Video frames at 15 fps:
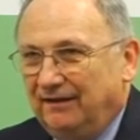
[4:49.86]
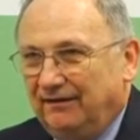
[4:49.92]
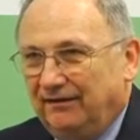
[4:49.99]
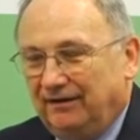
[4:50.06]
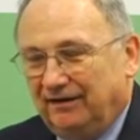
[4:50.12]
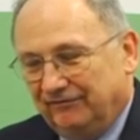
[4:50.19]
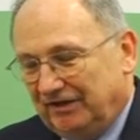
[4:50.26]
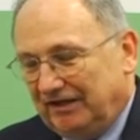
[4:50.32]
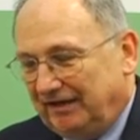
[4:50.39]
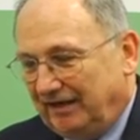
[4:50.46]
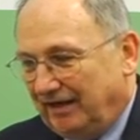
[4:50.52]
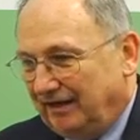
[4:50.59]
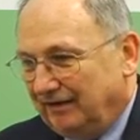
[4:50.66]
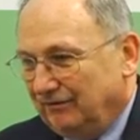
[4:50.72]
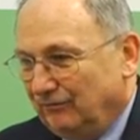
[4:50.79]
and everything,
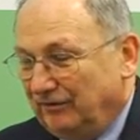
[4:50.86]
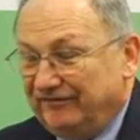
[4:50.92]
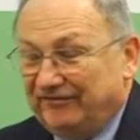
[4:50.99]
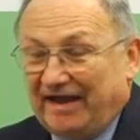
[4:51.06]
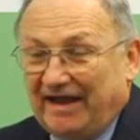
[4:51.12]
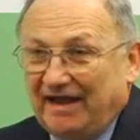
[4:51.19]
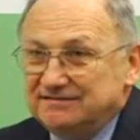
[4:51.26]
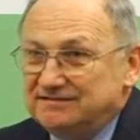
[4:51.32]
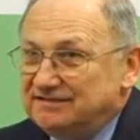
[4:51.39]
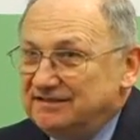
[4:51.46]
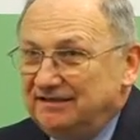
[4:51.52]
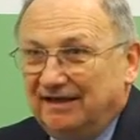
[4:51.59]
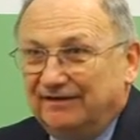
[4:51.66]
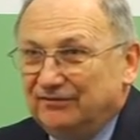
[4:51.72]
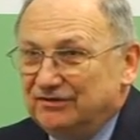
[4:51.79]
and we've had
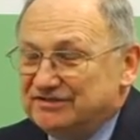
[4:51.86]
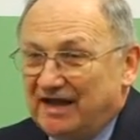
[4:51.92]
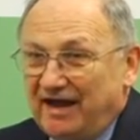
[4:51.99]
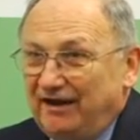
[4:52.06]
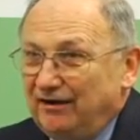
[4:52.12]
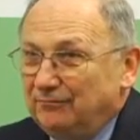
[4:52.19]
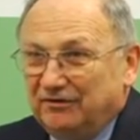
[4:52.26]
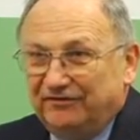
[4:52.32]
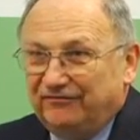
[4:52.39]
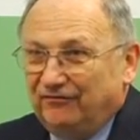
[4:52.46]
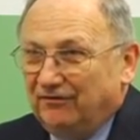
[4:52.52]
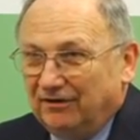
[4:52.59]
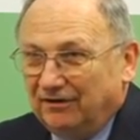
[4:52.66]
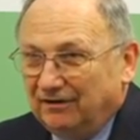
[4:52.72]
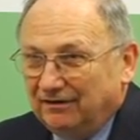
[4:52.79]
sea levels higher
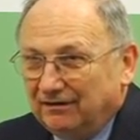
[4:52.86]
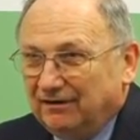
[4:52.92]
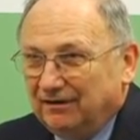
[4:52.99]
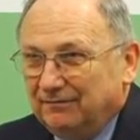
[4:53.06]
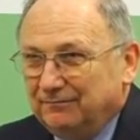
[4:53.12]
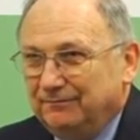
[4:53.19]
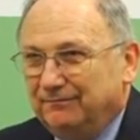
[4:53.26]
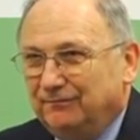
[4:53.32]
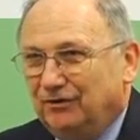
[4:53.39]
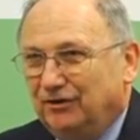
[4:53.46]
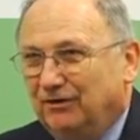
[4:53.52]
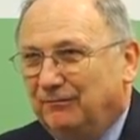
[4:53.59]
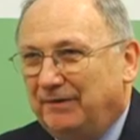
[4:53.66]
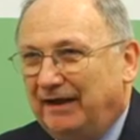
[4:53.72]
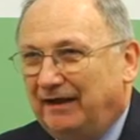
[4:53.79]
before, um,
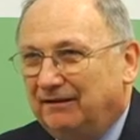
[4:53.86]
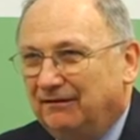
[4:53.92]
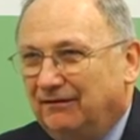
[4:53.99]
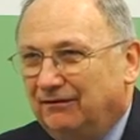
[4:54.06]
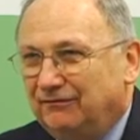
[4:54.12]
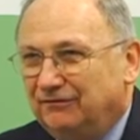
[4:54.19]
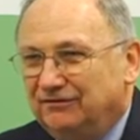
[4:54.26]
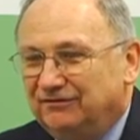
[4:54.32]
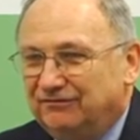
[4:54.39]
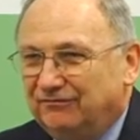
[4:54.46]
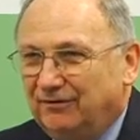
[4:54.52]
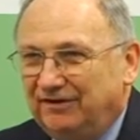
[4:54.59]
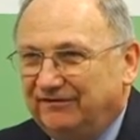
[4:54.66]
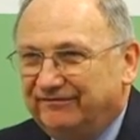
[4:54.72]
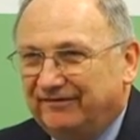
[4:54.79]
go back
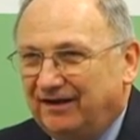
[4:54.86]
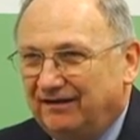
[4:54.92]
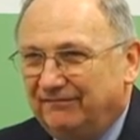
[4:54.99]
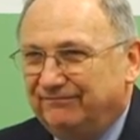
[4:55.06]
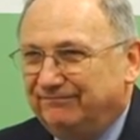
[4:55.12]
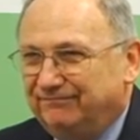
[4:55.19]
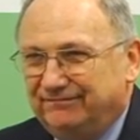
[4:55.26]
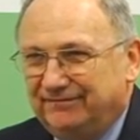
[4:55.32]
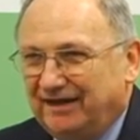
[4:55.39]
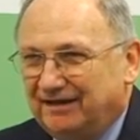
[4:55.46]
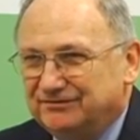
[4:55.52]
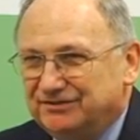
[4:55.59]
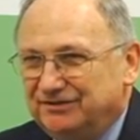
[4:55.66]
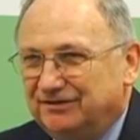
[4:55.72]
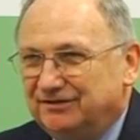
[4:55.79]

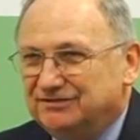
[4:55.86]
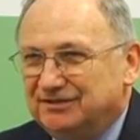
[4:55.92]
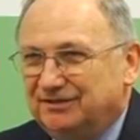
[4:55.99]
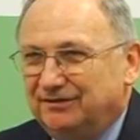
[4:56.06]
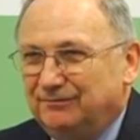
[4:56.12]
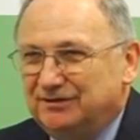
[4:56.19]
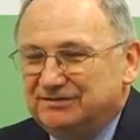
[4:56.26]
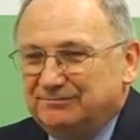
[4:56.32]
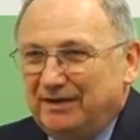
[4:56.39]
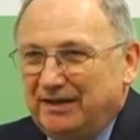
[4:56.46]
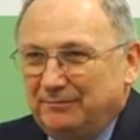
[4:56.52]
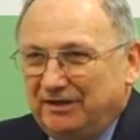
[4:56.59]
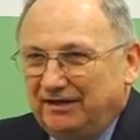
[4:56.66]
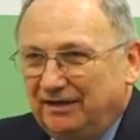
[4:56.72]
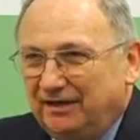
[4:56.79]
125,000 years and it was
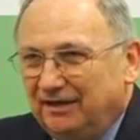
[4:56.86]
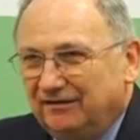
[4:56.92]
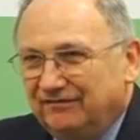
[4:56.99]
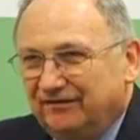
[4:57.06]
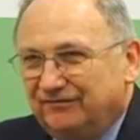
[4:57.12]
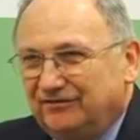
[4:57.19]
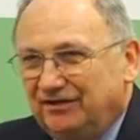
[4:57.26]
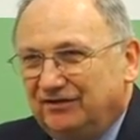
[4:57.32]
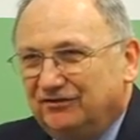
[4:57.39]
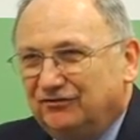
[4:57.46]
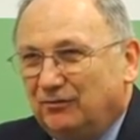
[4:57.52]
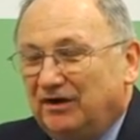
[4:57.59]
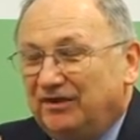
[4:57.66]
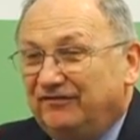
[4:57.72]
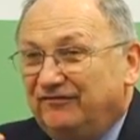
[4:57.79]
maybe 15 to
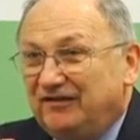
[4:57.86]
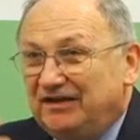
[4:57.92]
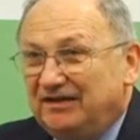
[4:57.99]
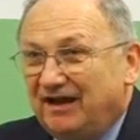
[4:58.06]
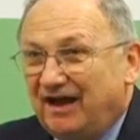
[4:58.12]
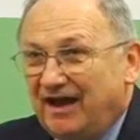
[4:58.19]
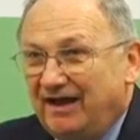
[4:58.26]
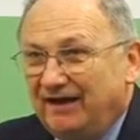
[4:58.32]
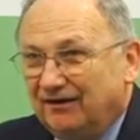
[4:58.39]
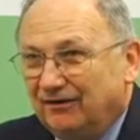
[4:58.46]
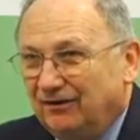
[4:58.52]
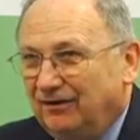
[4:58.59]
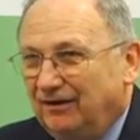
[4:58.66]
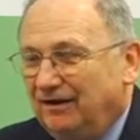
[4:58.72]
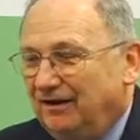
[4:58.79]
20 feet
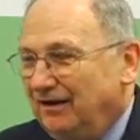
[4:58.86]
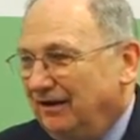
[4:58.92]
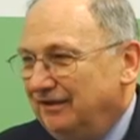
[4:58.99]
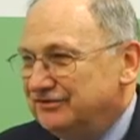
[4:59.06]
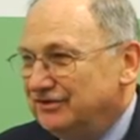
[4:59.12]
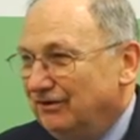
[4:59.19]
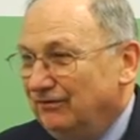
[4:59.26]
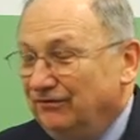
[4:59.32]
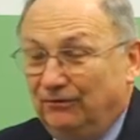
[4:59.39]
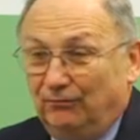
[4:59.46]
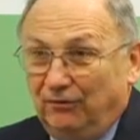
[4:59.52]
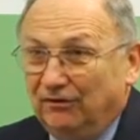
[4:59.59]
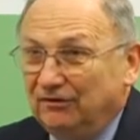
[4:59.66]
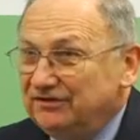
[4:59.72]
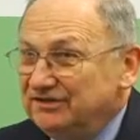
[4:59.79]
higher. So the
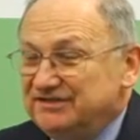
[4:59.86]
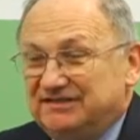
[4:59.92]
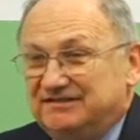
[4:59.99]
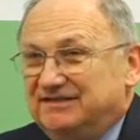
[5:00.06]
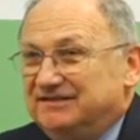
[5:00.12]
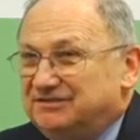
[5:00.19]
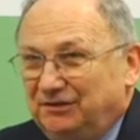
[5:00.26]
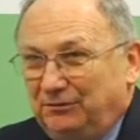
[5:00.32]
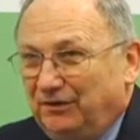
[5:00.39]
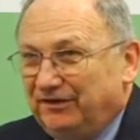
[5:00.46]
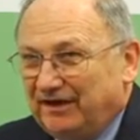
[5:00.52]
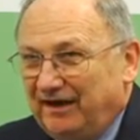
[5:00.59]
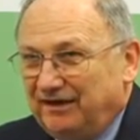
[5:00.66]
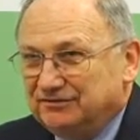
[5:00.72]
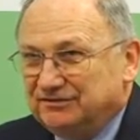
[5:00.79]
world has existed with
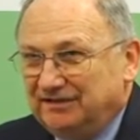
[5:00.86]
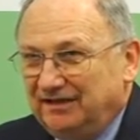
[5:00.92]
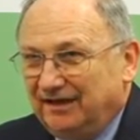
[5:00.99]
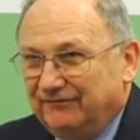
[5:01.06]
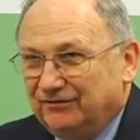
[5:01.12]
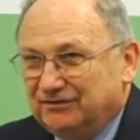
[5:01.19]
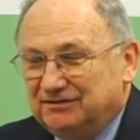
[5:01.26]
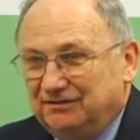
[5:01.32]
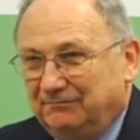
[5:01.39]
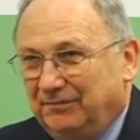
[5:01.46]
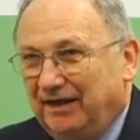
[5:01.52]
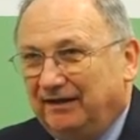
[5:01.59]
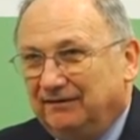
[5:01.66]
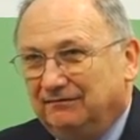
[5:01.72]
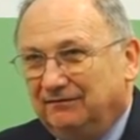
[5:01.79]
higher sea levels,
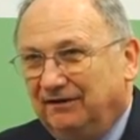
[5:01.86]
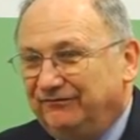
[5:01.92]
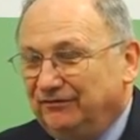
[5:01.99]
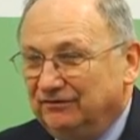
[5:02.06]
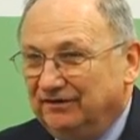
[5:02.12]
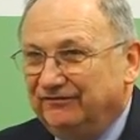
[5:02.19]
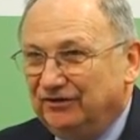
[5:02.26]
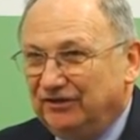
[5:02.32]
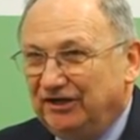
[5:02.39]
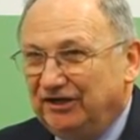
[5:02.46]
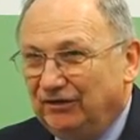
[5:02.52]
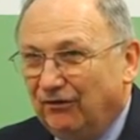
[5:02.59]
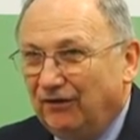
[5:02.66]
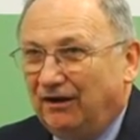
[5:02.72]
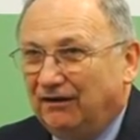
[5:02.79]
but if you live in New
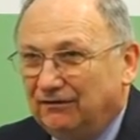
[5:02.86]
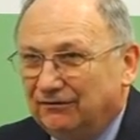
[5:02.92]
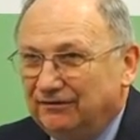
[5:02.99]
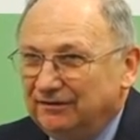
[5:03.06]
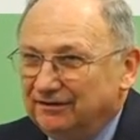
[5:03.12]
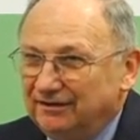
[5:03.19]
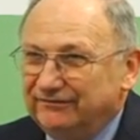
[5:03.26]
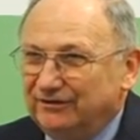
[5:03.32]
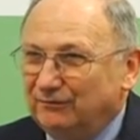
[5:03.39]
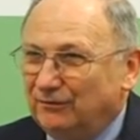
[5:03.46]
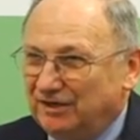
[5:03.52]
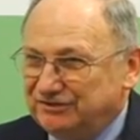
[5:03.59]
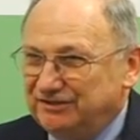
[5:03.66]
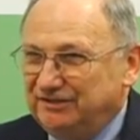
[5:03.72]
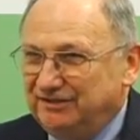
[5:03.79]
York or you live in
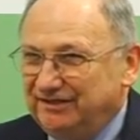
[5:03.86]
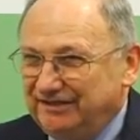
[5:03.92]
Washington,